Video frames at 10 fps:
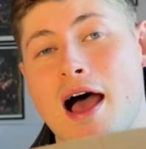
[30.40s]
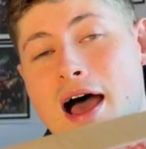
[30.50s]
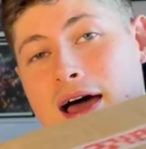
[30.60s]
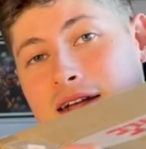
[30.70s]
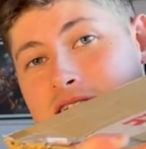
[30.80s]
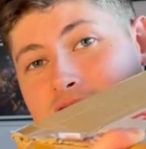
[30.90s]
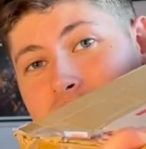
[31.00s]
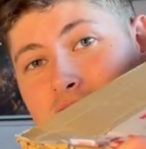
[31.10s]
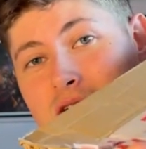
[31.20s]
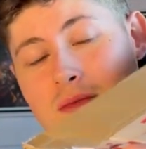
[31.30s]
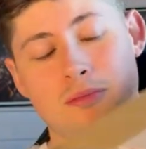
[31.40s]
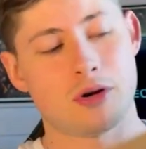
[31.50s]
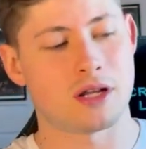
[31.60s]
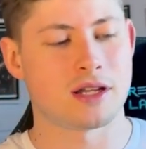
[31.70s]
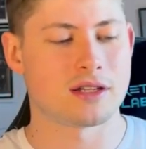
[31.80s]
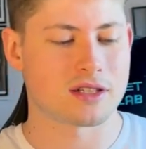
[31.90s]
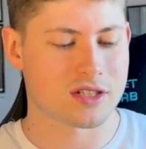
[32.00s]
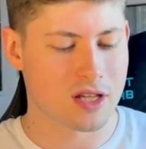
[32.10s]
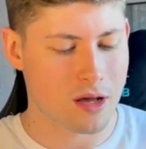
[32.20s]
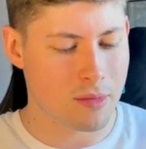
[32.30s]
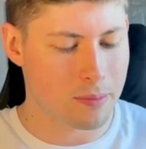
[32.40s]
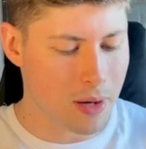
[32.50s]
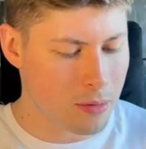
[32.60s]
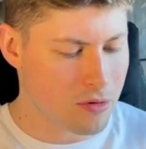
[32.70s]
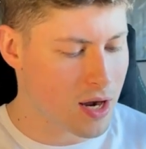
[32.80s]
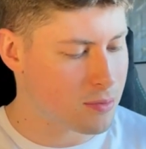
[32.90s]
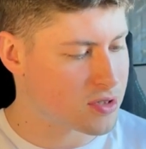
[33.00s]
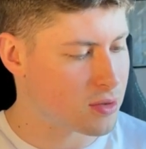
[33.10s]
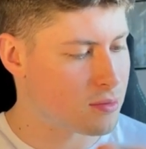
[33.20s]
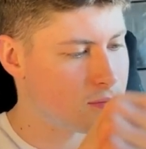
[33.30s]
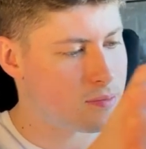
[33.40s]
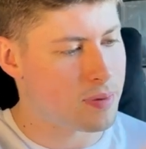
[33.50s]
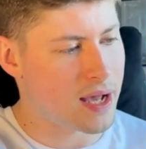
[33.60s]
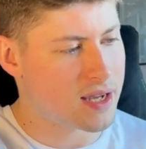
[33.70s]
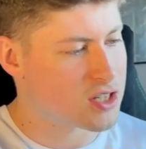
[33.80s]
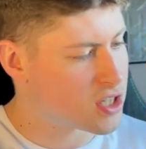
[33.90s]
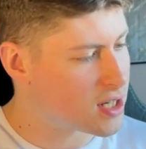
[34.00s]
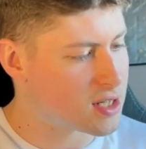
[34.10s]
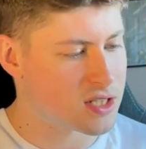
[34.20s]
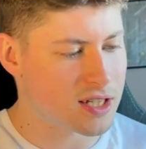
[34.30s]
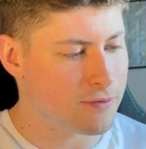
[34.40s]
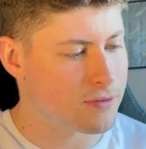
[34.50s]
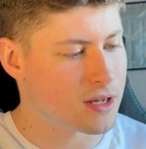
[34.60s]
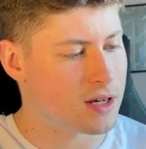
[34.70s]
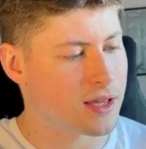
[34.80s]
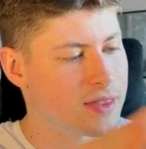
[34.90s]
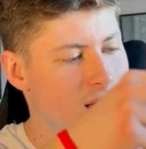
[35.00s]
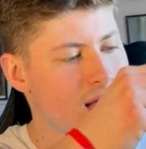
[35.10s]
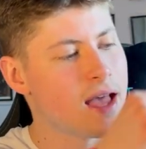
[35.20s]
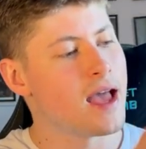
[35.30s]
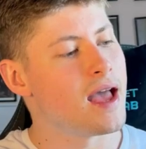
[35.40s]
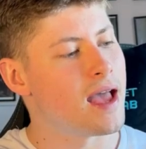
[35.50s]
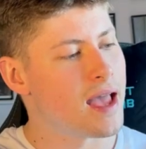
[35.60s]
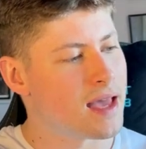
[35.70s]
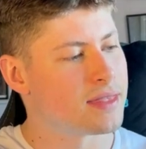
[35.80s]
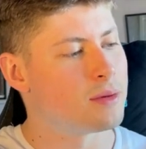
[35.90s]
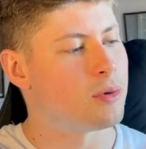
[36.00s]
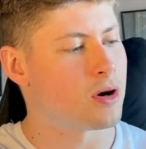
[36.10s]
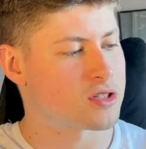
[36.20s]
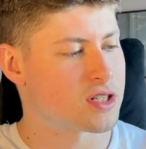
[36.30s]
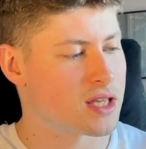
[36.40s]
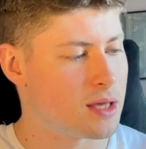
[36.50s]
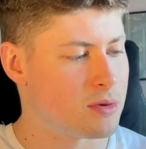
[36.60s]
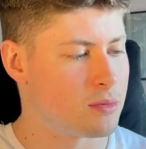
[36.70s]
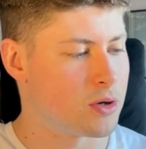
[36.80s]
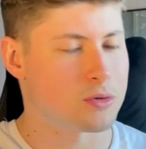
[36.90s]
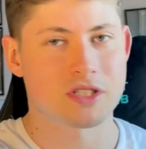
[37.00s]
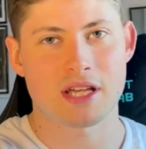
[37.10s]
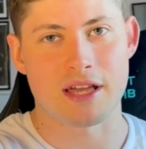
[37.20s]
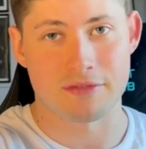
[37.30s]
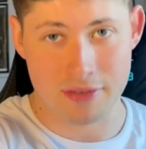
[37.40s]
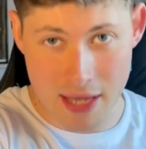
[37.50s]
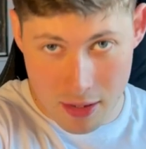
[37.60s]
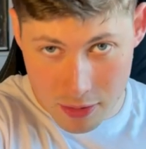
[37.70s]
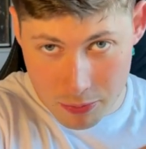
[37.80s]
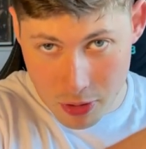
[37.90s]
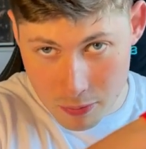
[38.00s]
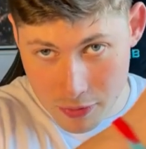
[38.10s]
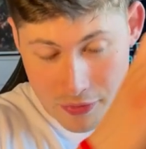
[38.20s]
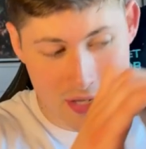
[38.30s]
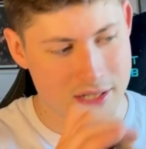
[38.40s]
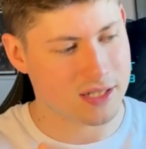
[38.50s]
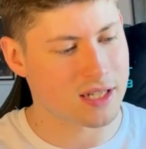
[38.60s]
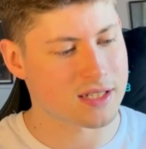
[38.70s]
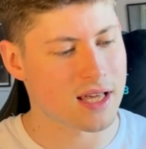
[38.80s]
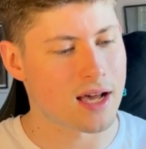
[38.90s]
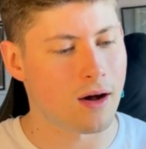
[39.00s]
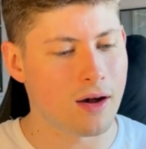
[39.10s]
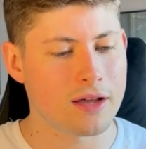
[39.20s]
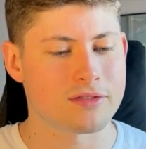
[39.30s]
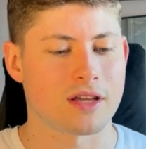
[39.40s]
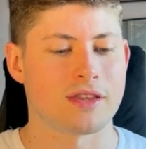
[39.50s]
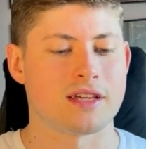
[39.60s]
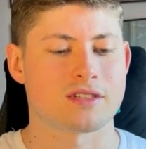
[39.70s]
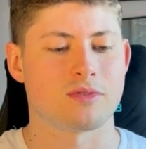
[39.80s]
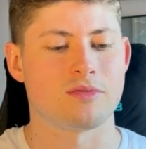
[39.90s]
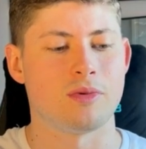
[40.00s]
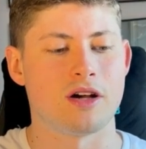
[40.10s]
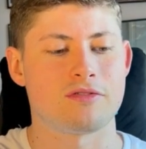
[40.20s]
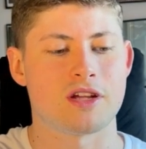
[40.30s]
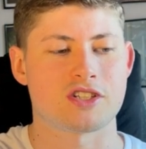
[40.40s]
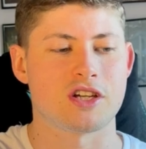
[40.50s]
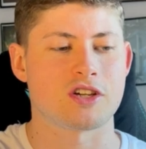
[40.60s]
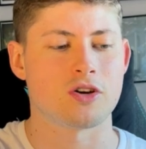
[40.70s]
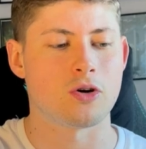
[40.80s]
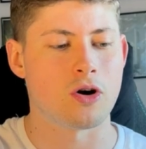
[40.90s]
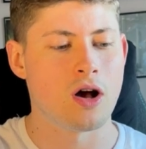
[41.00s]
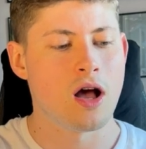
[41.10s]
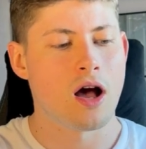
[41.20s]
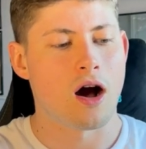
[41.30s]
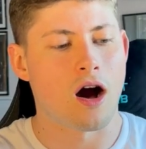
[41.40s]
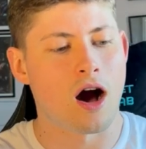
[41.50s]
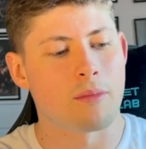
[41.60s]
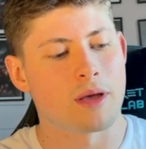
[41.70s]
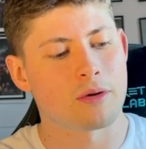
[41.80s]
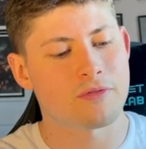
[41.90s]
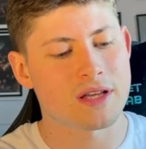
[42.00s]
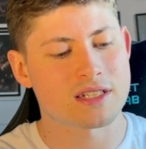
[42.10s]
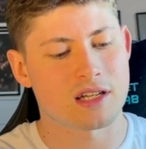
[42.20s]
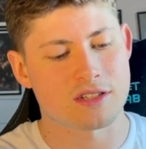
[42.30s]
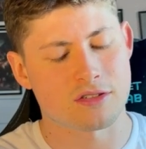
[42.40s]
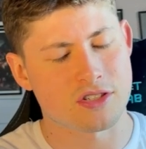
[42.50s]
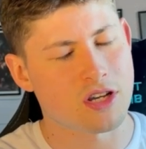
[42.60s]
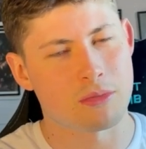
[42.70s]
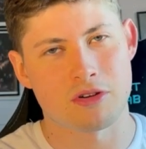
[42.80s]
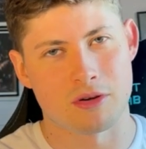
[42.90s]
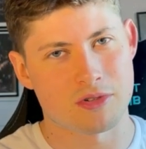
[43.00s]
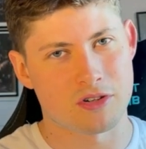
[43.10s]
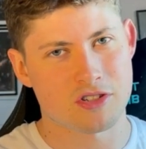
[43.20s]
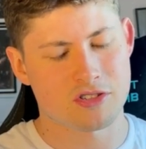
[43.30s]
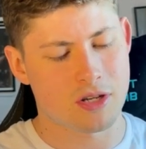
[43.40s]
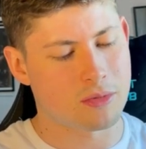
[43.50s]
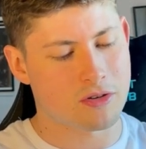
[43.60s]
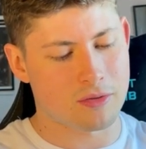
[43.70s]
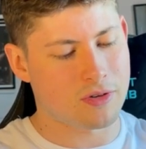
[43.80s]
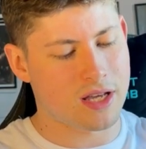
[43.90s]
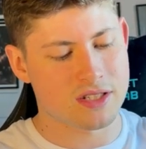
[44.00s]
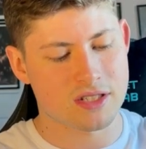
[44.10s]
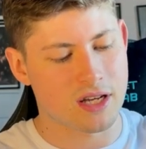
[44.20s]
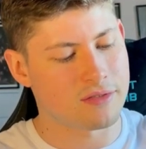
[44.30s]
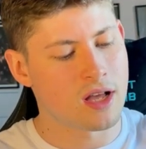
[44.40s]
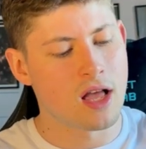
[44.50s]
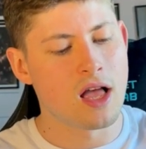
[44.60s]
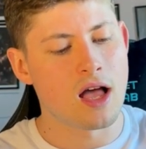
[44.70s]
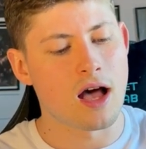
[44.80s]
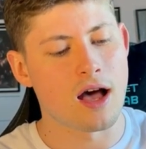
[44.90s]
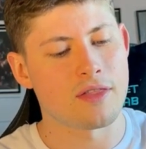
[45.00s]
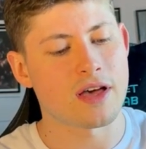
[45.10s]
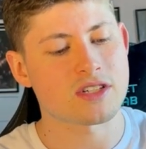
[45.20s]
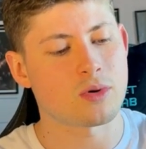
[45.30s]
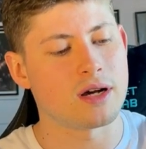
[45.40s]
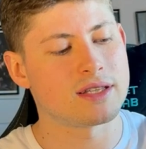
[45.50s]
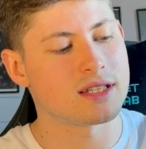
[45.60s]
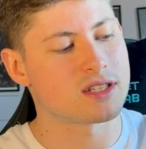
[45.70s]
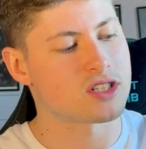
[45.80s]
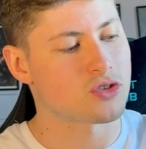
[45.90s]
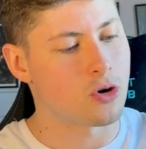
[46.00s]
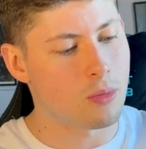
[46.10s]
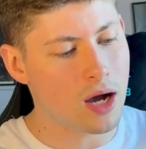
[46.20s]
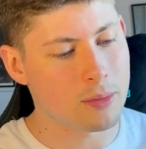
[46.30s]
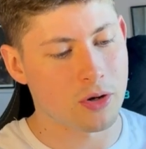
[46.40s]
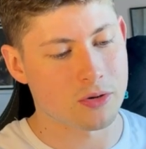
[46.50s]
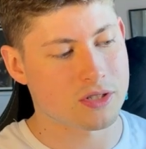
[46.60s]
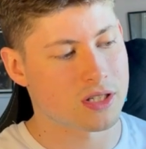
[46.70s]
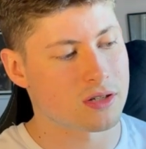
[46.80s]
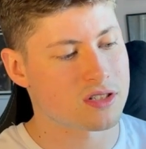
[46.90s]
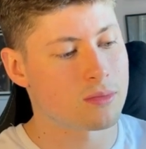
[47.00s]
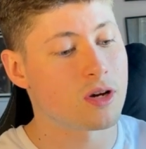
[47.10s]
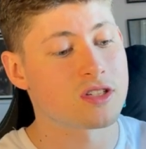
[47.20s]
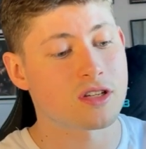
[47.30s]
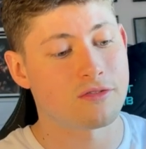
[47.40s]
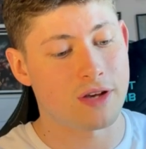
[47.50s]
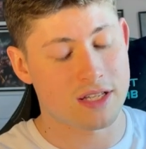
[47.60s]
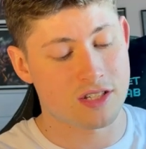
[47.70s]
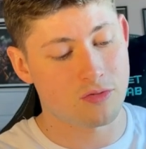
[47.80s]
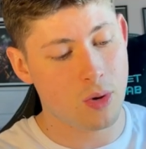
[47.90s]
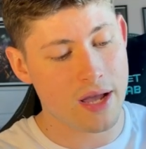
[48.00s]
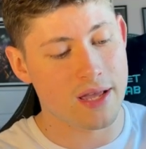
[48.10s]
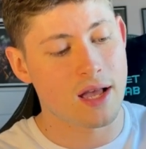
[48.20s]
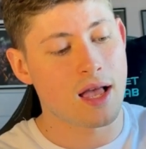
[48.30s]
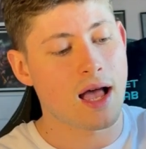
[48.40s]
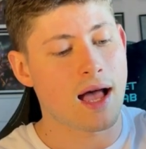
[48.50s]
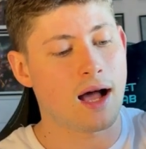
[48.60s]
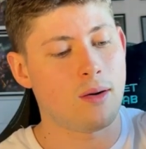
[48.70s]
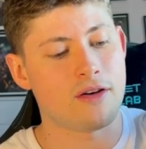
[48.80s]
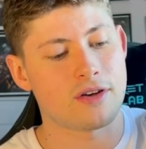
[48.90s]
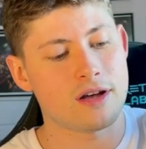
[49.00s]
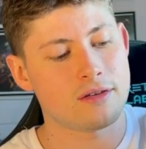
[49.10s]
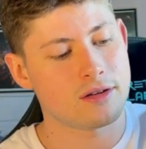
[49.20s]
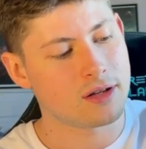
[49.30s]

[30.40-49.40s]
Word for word: and put in some bubble wrap, some packaging, something like that in the box to keep your model safe. Now, the problem with this is that I've done this with my Flesh Eater Court army with things like, I've got so many Cryptaurus, so many Crypt Flares and stuff. Uh, that's what I did to store my model because it was the most effective way. However,